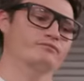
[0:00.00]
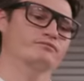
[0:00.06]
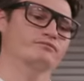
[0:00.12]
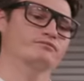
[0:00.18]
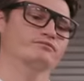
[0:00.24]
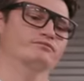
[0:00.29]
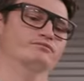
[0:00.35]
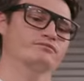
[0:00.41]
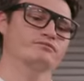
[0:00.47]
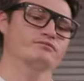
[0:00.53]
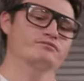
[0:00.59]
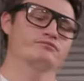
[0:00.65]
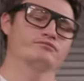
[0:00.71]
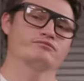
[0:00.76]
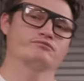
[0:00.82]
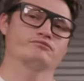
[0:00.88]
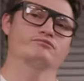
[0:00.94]

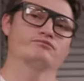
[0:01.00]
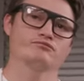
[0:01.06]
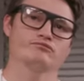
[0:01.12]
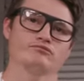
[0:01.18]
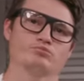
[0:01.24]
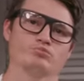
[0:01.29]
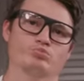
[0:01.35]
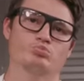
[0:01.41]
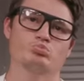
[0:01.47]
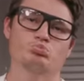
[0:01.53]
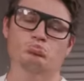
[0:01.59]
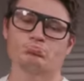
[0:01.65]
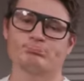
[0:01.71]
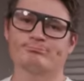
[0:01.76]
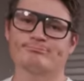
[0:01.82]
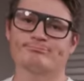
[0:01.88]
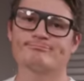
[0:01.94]

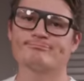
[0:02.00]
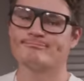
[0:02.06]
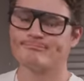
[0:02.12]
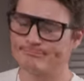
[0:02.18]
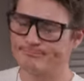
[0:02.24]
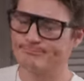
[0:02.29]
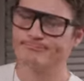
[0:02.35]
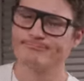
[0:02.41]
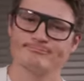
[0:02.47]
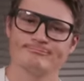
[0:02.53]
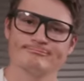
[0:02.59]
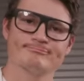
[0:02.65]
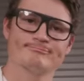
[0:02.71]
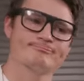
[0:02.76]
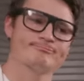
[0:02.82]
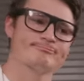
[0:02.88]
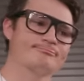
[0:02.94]

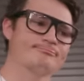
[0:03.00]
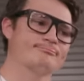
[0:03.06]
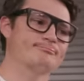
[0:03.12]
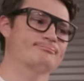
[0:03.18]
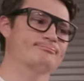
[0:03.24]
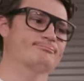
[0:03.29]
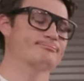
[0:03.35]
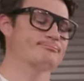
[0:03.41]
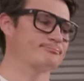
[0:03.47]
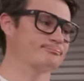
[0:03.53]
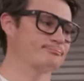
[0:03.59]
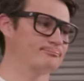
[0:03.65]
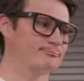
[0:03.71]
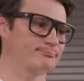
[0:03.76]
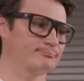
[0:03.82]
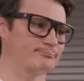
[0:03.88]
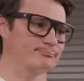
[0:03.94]

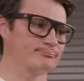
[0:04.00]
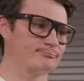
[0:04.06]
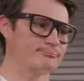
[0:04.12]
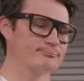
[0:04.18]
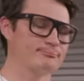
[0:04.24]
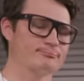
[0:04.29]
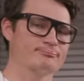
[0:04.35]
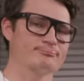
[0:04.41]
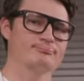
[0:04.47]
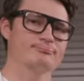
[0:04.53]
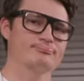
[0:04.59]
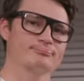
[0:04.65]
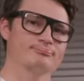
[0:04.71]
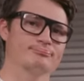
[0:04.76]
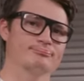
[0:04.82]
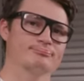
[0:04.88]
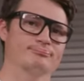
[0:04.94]

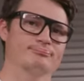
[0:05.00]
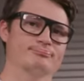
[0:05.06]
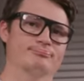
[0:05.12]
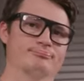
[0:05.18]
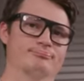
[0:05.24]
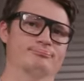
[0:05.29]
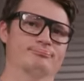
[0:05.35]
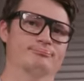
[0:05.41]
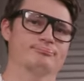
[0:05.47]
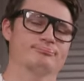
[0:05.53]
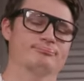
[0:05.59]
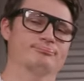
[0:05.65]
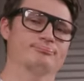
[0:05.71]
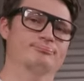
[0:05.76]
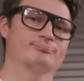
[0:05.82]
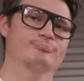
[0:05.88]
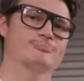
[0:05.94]

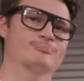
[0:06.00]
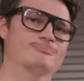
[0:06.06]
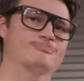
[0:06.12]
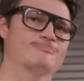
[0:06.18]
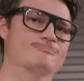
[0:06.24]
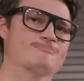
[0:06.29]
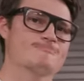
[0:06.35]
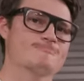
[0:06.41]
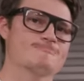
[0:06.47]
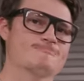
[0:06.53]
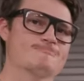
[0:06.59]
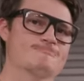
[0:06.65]
(silent)